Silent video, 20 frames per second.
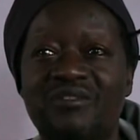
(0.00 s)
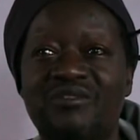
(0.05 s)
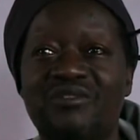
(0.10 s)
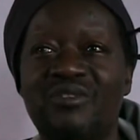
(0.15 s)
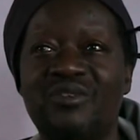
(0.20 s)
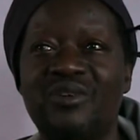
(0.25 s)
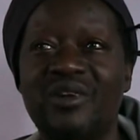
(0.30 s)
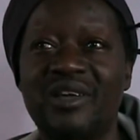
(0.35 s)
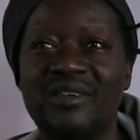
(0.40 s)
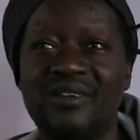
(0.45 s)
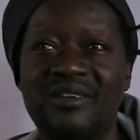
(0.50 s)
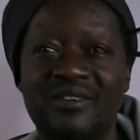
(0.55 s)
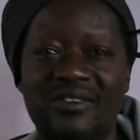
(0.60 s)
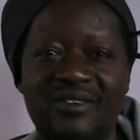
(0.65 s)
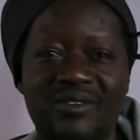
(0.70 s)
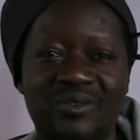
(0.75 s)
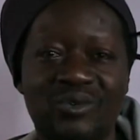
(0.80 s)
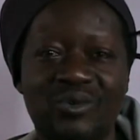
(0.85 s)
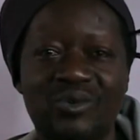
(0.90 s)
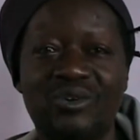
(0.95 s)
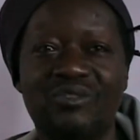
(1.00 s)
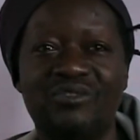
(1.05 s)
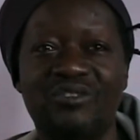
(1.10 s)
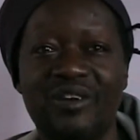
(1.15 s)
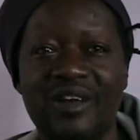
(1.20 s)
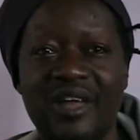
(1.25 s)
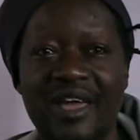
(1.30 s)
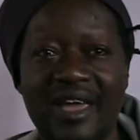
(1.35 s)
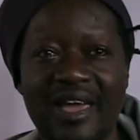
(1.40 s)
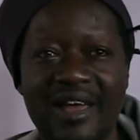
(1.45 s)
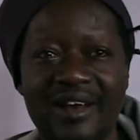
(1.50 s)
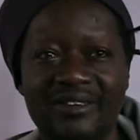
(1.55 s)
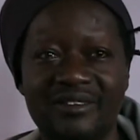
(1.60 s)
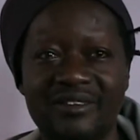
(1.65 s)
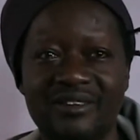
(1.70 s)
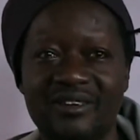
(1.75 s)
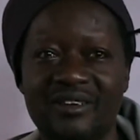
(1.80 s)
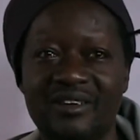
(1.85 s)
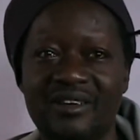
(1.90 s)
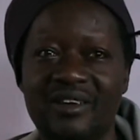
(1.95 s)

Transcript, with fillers: food that is good for their health.